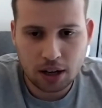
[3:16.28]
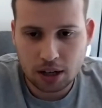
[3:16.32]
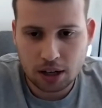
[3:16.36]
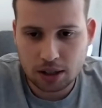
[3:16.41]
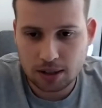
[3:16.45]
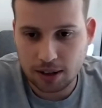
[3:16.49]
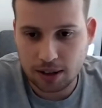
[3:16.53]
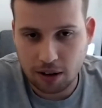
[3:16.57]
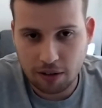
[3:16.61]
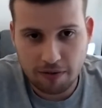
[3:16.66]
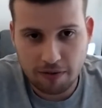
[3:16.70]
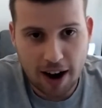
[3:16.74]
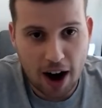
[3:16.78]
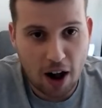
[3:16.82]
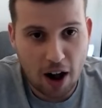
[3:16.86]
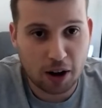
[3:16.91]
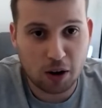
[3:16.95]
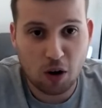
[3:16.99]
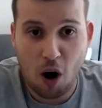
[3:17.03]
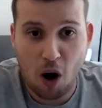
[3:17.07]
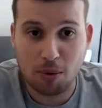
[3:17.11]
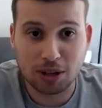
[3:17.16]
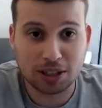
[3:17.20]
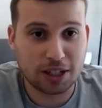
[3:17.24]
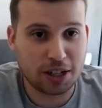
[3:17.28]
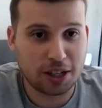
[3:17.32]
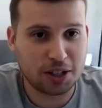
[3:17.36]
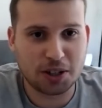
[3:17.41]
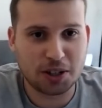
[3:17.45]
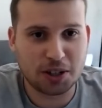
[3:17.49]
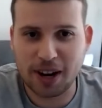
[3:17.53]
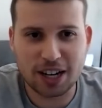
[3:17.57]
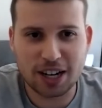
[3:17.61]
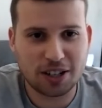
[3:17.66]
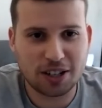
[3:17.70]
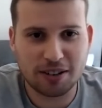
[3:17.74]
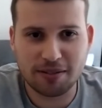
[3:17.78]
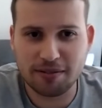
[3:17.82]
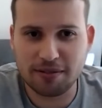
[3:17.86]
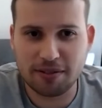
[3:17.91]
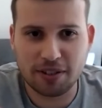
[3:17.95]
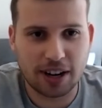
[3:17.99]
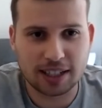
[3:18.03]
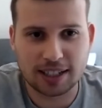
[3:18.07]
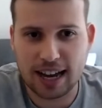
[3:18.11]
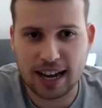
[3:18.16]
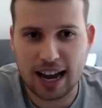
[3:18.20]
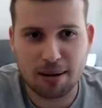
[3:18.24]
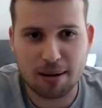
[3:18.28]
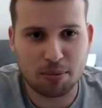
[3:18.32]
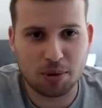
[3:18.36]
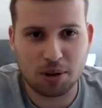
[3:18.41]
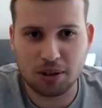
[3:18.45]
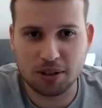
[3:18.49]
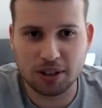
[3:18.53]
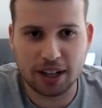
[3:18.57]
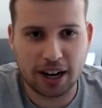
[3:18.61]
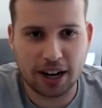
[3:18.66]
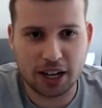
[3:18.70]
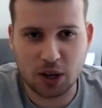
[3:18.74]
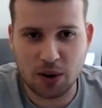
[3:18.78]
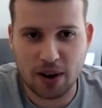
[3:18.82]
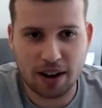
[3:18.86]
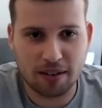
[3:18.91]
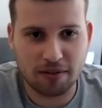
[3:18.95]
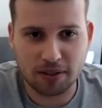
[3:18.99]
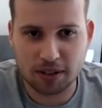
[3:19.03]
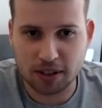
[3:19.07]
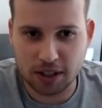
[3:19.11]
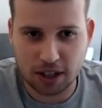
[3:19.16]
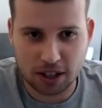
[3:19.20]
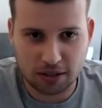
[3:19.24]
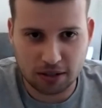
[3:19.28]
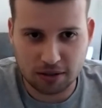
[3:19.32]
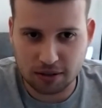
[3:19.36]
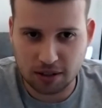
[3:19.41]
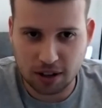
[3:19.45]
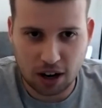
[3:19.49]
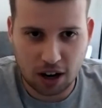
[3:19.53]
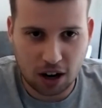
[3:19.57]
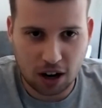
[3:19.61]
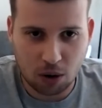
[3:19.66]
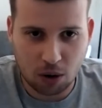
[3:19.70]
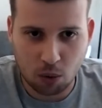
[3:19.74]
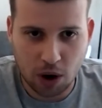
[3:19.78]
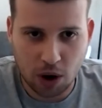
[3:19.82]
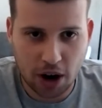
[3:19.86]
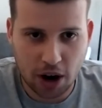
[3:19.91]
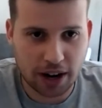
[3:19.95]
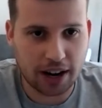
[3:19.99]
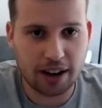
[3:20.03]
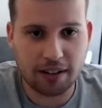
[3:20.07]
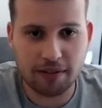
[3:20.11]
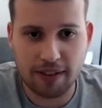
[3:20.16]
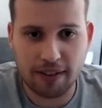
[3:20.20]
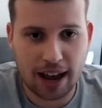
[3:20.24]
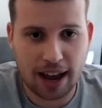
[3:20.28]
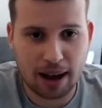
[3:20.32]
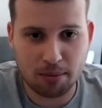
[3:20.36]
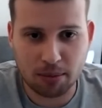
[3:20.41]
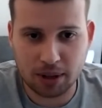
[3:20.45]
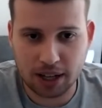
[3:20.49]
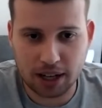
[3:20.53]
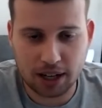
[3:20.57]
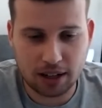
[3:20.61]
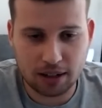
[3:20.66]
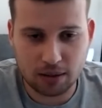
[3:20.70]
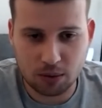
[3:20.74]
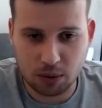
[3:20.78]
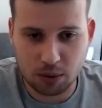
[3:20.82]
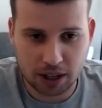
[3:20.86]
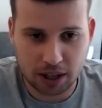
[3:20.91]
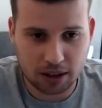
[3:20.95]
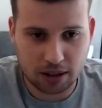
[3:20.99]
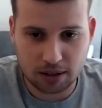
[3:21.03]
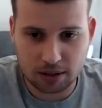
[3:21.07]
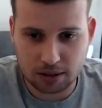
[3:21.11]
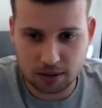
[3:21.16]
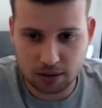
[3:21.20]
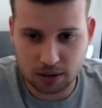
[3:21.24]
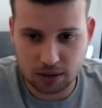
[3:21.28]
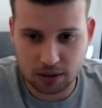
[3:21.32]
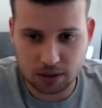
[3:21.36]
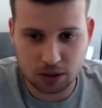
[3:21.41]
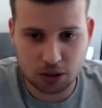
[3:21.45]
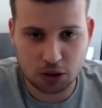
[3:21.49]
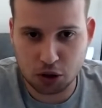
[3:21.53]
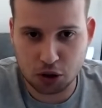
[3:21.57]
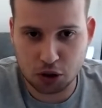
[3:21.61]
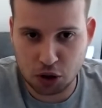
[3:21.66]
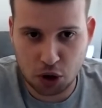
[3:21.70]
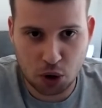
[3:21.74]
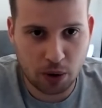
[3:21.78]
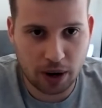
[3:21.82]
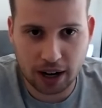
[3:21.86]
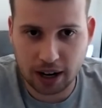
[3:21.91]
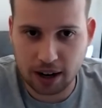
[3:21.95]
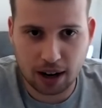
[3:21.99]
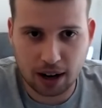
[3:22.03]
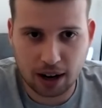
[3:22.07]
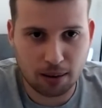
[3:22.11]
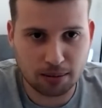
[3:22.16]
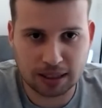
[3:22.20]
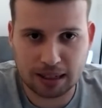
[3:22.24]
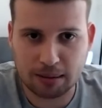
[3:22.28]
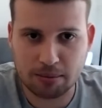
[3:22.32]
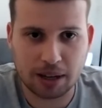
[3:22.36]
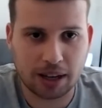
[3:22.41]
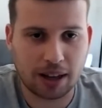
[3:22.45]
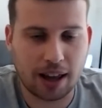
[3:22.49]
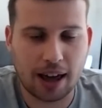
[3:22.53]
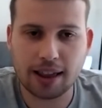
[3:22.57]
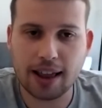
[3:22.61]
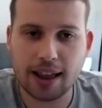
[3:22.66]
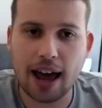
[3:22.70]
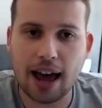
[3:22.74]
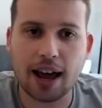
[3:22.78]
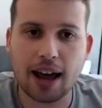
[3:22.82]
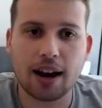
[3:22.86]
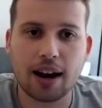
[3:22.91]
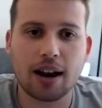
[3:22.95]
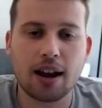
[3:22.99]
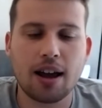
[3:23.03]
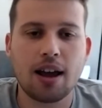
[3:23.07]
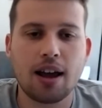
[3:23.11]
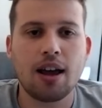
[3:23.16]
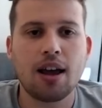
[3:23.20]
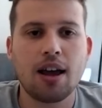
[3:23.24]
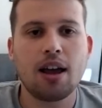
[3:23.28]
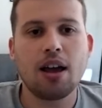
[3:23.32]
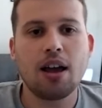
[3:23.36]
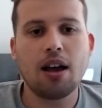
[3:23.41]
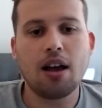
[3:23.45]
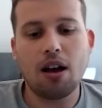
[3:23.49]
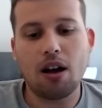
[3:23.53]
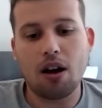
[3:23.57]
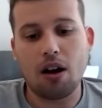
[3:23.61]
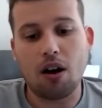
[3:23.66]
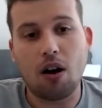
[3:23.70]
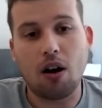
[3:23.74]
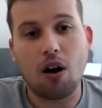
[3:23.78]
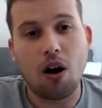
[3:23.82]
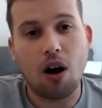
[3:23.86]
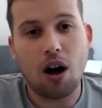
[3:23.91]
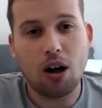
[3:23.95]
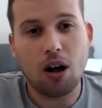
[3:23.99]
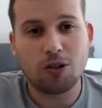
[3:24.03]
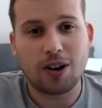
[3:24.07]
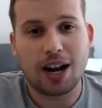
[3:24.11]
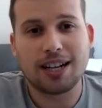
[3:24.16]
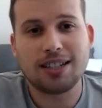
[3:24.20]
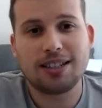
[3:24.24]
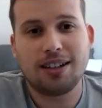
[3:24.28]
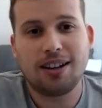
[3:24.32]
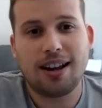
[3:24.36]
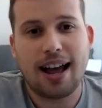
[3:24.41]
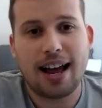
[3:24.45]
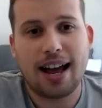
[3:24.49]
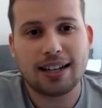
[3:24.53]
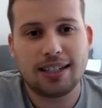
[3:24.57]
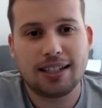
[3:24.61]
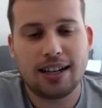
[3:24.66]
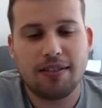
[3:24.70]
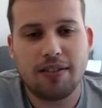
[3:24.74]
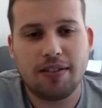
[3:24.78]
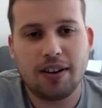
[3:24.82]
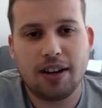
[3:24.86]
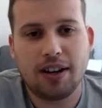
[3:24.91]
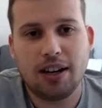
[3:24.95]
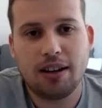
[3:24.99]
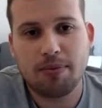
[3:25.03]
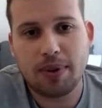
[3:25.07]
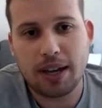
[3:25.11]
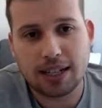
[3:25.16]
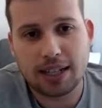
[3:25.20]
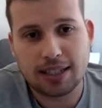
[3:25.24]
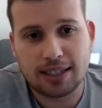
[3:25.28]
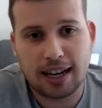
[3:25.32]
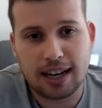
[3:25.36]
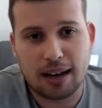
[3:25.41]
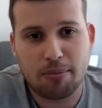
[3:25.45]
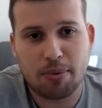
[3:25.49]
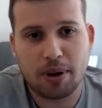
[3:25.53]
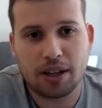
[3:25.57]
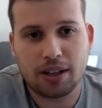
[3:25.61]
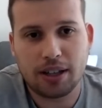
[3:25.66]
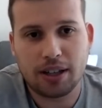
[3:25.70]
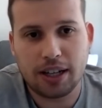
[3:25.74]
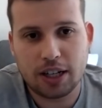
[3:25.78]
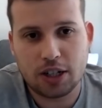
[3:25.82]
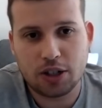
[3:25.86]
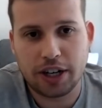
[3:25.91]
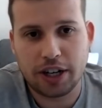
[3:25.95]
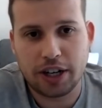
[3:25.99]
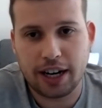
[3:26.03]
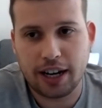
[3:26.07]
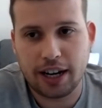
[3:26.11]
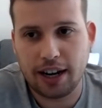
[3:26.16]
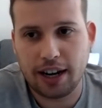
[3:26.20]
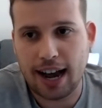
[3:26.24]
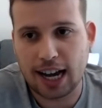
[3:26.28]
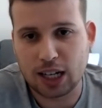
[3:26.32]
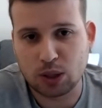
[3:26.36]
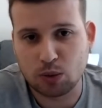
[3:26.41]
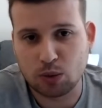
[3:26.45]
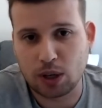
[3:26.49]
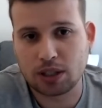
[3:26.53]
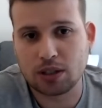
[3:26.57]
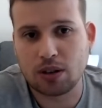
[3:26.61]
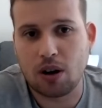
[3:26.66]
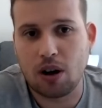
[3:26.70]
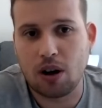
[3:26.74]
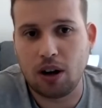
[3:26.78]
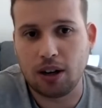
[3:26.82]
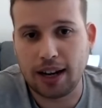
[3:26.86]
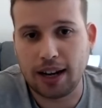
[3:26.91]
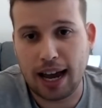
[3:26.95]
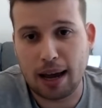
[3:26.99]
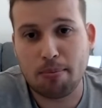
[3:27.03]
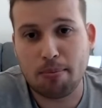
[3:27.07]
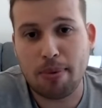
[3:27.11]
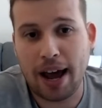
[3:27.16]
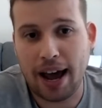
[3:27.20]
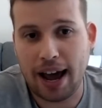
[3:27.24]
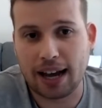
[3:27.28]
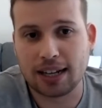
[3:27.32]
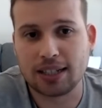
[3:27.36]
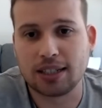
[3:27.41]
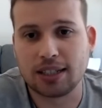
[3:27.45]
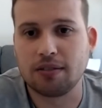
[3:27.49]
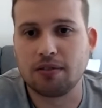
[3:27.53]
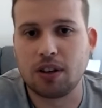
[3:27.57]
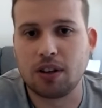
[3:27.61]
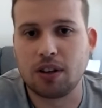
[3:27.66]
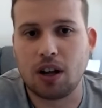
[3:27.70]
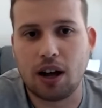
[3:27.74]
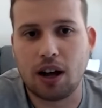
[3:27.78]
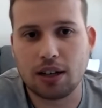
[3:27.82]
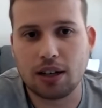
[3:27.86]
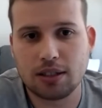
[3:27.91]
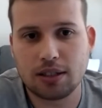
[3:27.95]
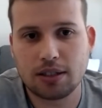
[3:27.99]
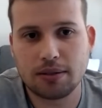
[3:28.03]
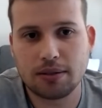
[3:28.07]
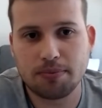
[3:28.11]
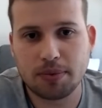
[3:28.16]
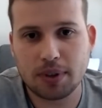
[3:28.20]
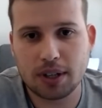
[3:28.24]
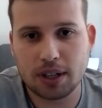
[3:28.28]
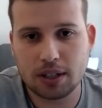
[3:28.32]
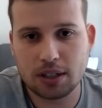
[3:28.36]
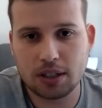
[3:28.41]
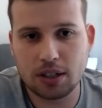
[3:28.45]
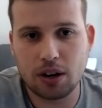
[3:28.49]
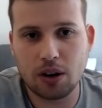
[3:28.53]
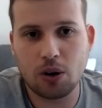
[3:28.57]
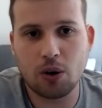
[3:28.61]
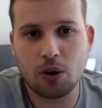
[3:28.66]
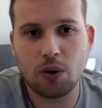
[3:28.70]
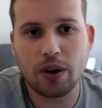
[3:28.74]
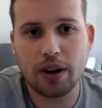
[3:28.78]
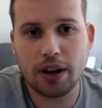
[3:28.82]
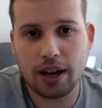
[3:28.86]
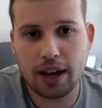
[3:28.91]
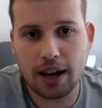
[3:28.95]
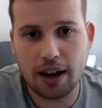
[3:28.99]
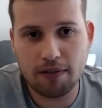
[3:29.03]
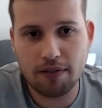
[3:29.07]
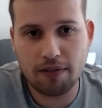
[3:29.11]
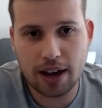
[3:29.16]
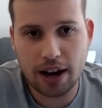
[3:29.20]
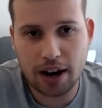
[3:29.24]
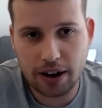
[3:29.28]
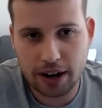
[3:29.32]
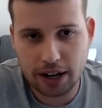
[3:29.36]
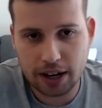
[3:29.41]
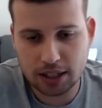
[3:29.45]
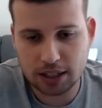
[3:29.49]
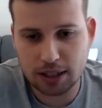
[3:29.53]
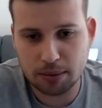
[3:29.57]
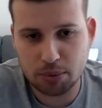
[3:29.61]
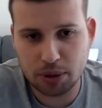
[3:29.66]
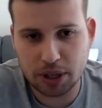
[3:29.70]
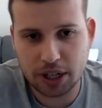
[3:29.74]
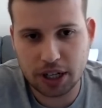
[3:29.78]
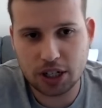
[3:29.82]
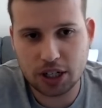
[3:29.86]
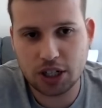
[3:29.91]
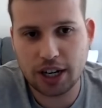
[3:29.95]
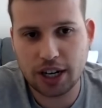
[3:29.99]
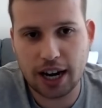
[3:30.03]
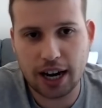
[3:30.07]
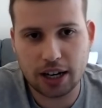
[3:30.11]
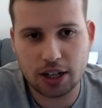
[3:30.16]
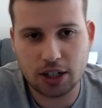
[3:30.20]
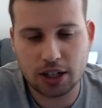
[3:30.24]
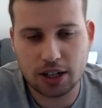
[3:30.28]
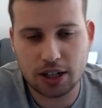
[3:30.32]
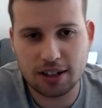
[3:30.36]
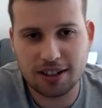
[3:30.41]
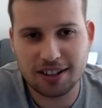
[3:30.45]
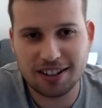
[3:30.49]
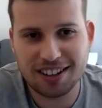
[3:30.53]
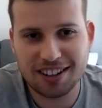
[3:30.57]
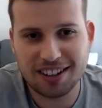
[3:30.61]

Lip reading: So a fairly normal situation, for example, that you have a working family with 2 incomes, something like that. All rental activity is typically treated as what's called a passive loss. So if there is depreciation,